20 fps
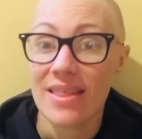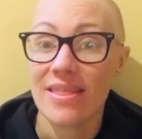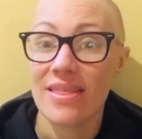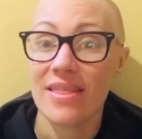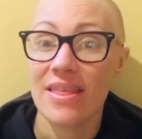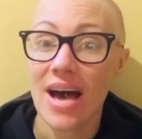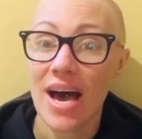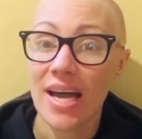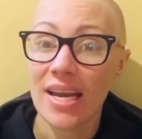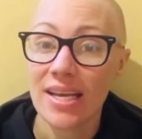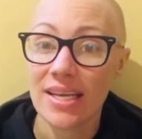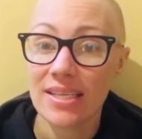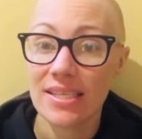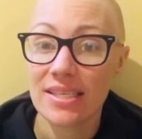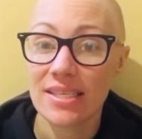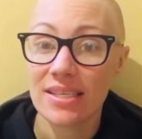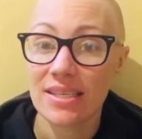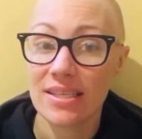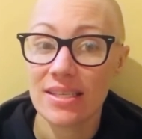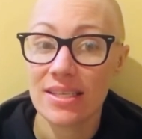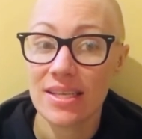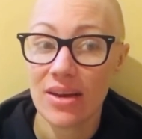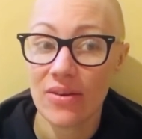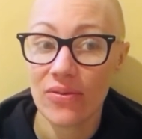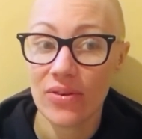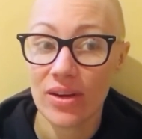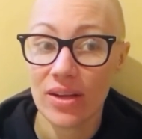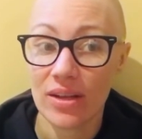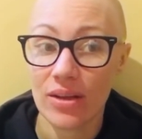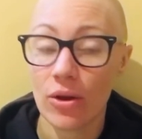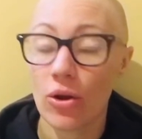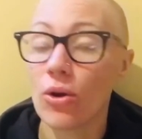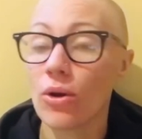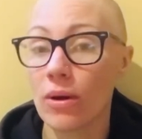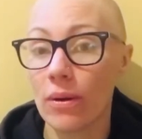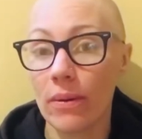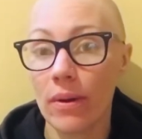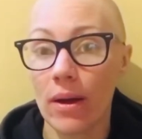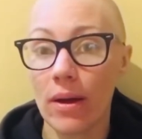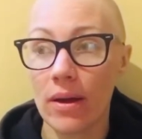that is definite or
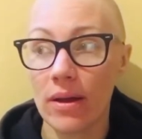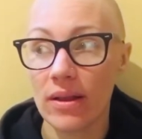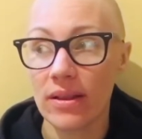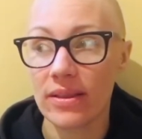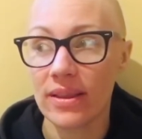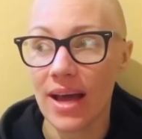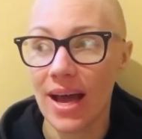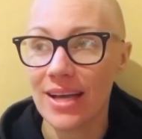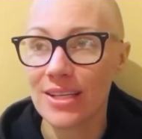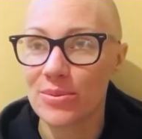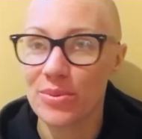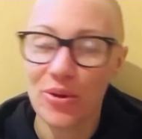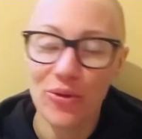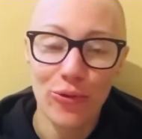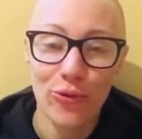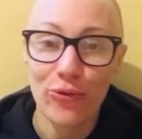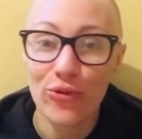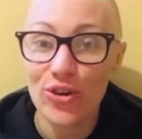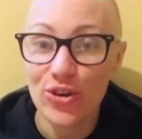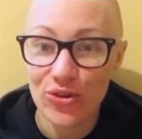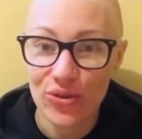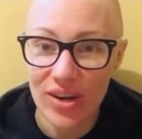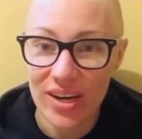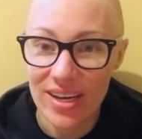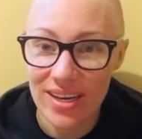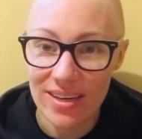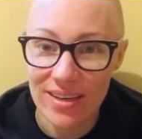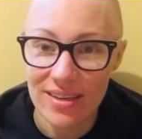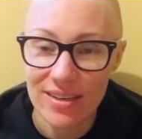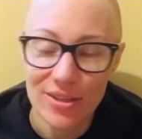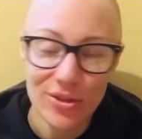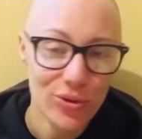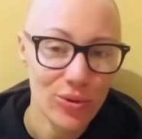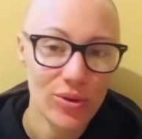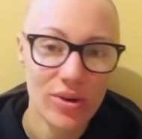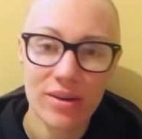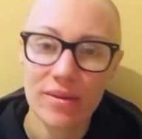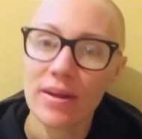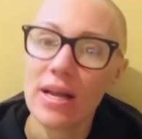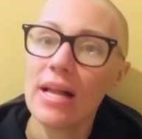that has to be refrigerated,
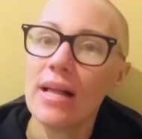stored.